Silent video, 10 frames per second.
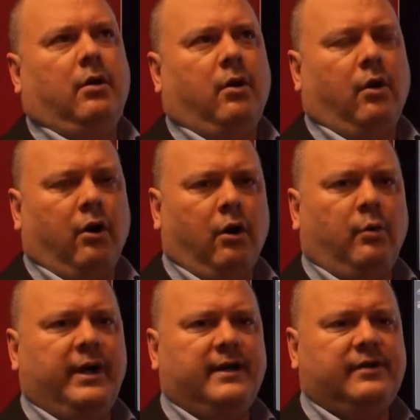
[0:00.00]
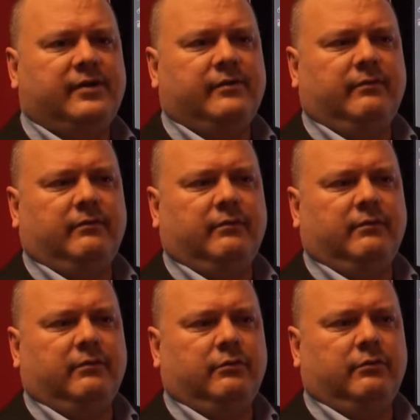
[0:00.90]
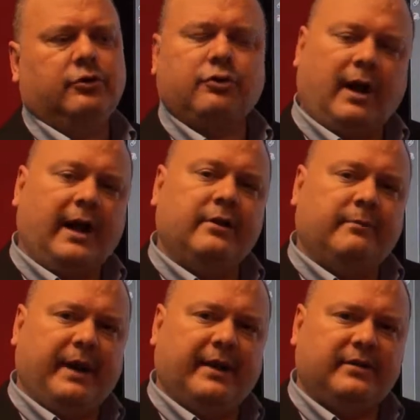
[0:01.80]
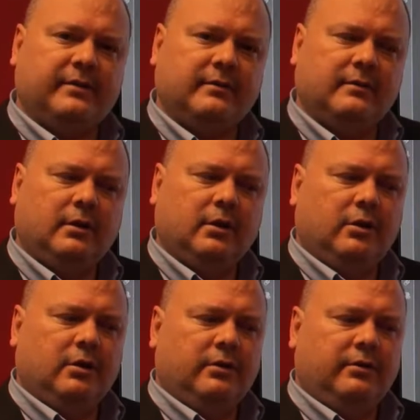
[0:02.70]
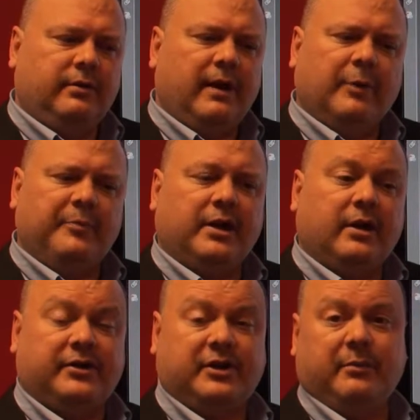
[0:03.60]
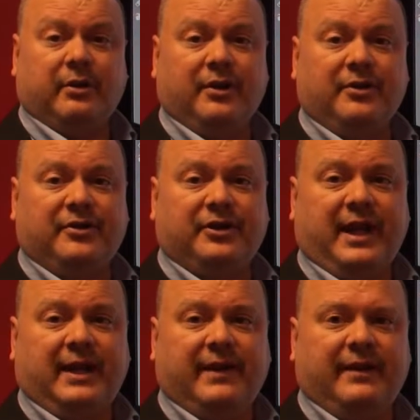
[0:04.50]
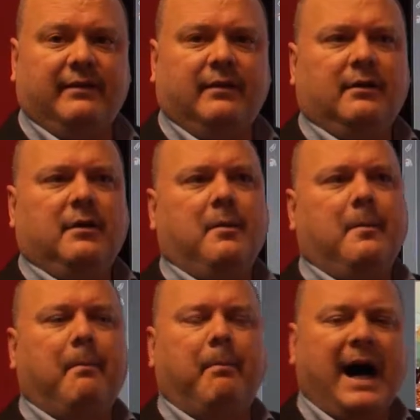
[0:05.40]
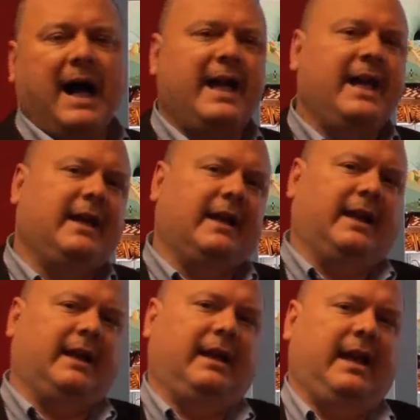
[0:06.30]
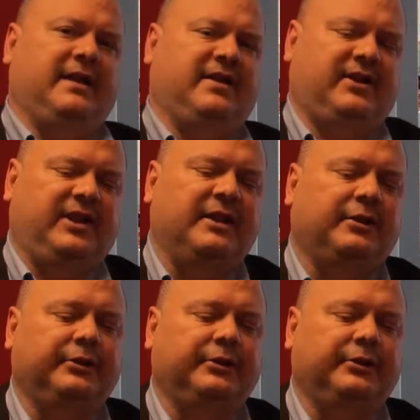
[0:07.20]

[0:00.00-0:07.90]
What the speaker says: Always try your best to help the customer understand that buying a sealed